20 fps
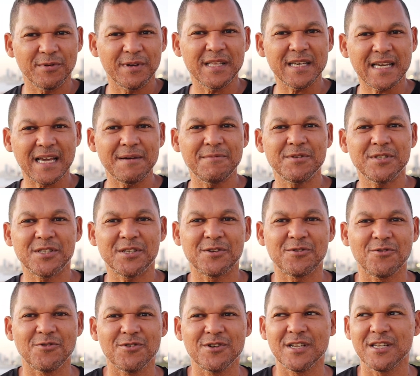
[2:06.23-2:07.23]
when the camera is
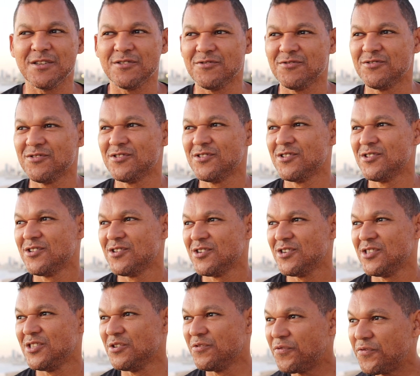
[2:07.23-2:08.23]
recording,
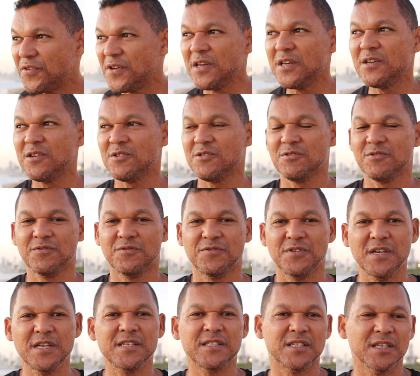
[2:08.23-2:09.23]
you feel
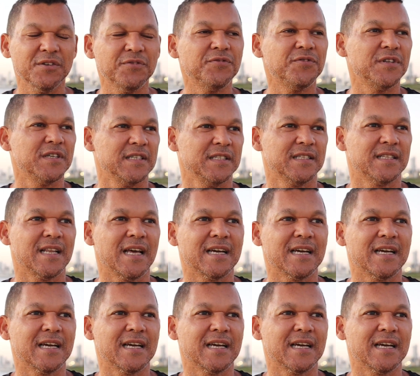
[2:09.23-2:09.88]
very different.